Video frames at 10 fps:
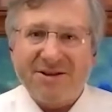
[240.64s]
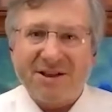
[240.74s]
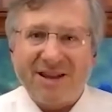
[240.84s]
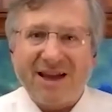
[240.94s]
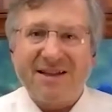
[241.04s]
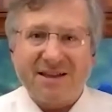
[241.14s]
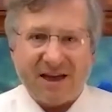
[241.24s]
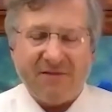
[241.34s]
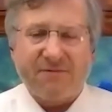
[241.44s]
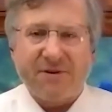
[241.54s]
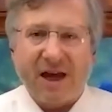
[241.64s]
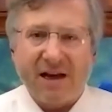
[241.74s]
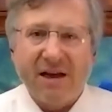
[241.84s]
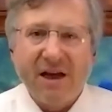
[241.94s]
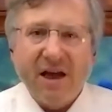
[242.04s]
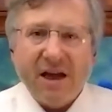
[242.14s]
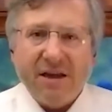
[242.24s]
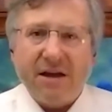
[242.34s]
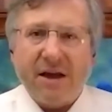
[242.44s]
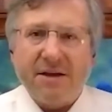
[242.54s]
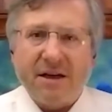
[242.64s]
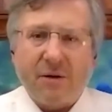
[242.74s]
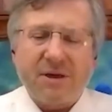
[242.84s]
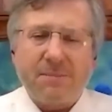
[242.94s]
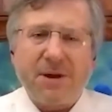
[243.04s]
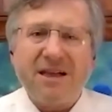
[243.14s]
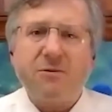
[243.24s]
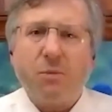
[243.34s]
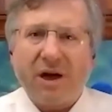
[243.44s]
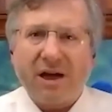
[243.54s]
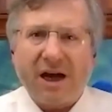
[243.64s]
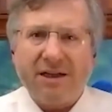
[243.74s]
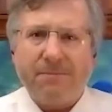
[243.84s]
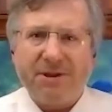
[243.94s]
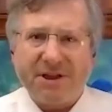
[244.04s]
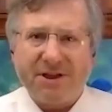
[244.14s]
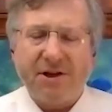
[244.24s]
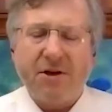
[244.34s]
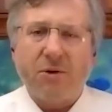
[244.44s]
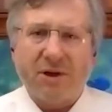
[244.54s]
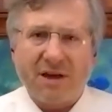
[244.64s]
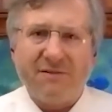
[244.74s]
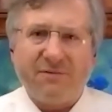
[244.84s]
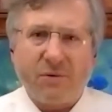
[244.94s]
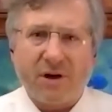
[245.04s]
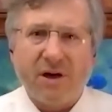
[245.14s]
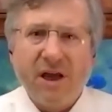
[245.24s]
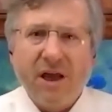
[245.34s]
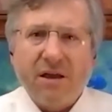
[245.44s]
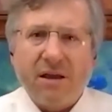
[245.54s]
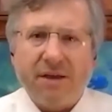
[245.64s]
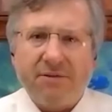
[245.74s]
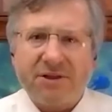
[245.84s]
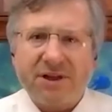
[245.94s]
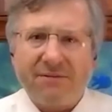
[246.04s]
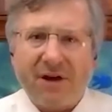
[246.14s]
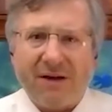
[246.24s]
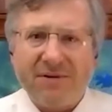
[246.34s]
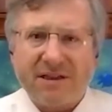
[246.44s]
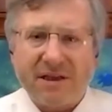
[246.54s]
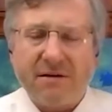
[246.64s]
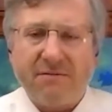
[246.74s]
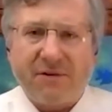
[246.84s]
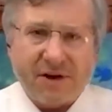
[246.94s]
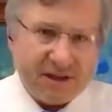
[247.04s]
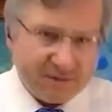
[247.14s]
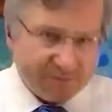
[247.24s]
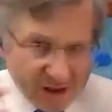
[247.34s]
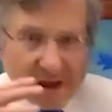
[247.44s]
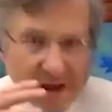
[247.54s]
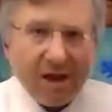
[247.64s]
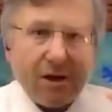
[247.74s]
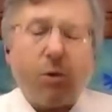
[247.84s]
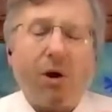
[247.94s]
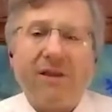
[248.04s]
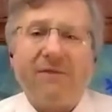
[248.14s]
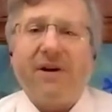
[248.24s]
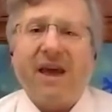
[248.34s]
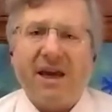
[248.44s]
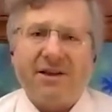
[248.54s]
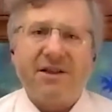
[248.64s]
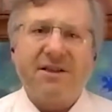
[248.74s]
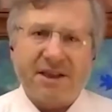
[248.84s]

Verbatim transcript: there's a lot to say for that. Yeah, you know, it depends what kind of position you're looking for. And there's obviously very different qualifications